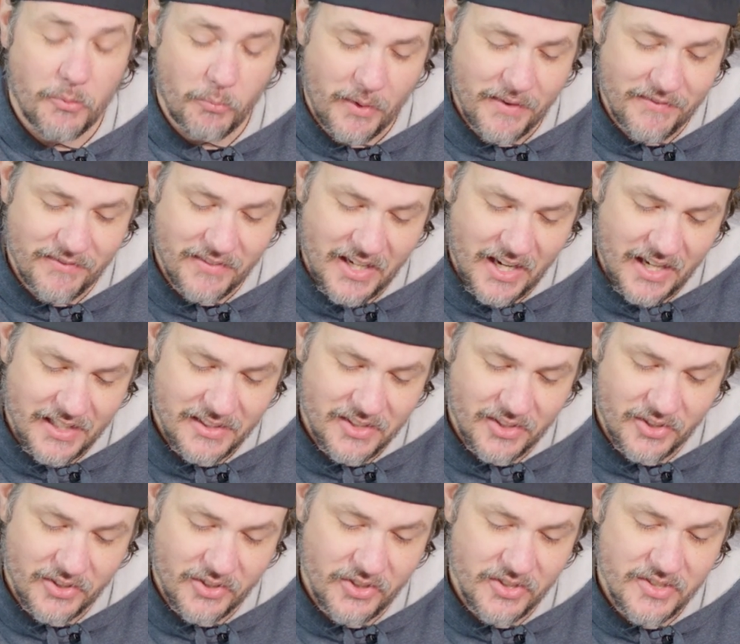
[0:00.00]
We've got
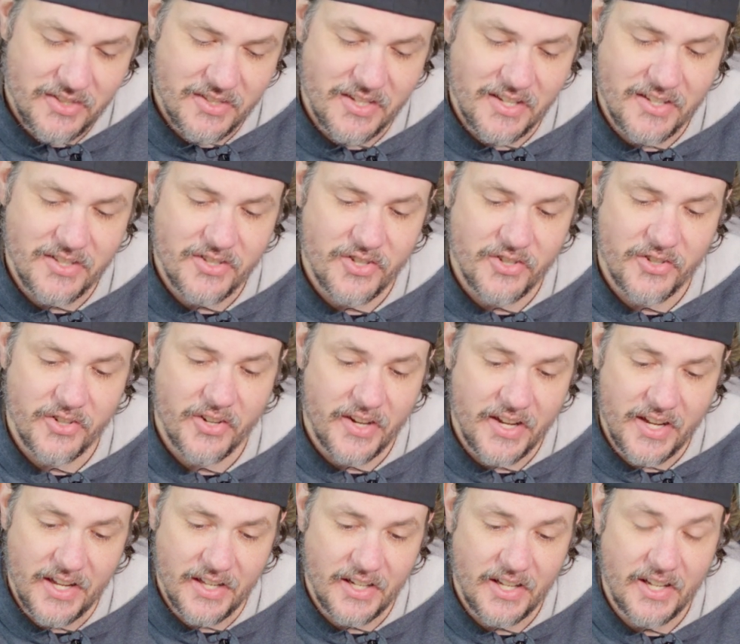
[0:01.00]
the good sensor
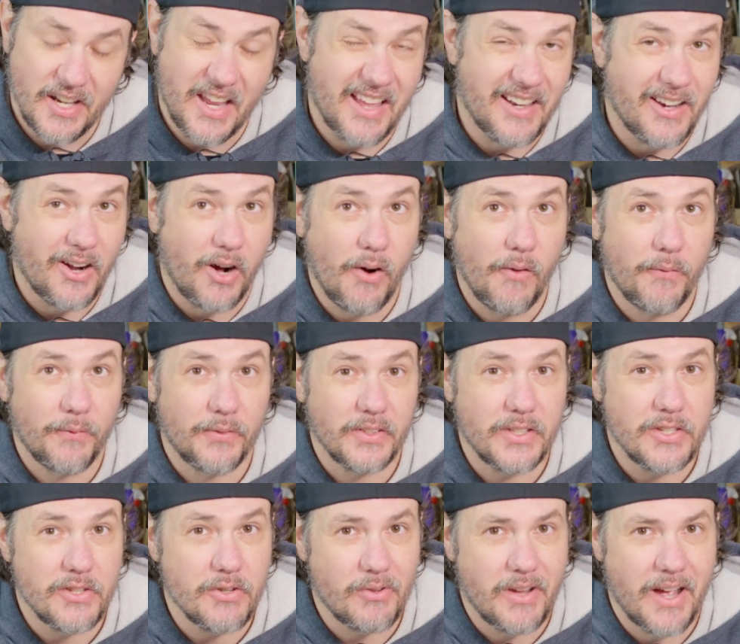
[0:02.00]
in it, and
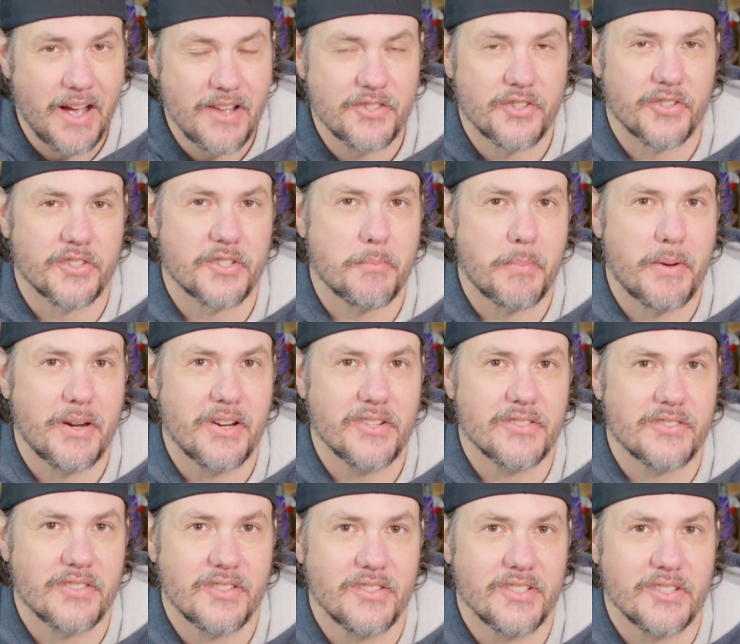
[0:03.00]
hopefully you guys are
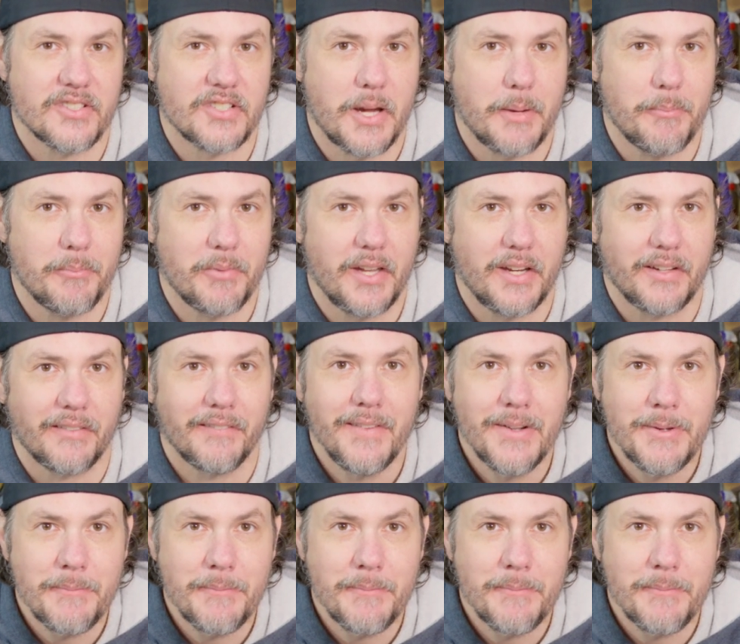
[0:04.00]
experiencing the same thing.